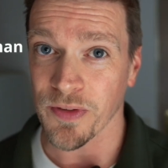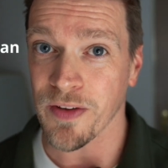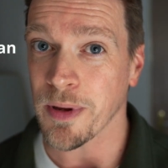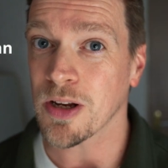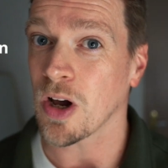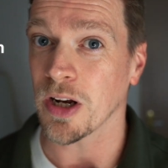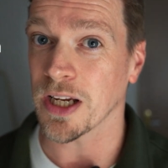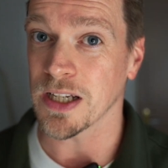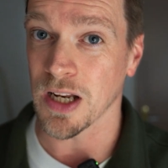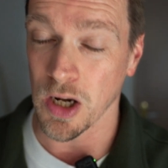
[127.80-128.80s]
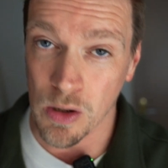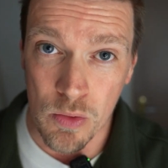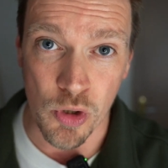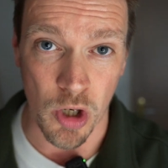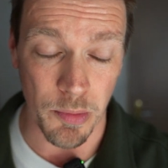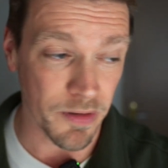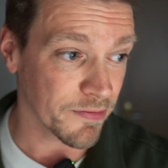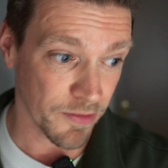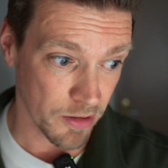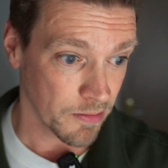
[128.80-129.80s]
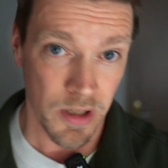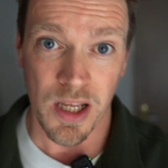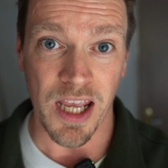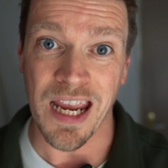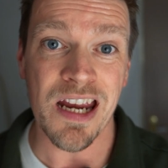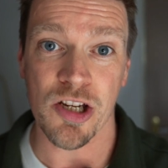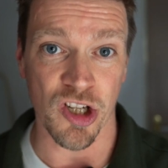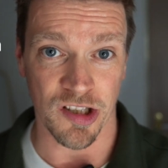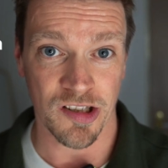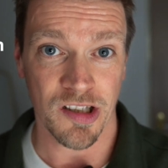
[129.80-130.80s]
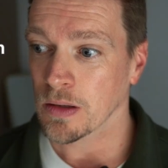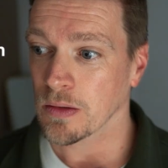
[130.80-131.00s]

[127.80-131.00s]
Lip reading: they've been calling it Low German for ages.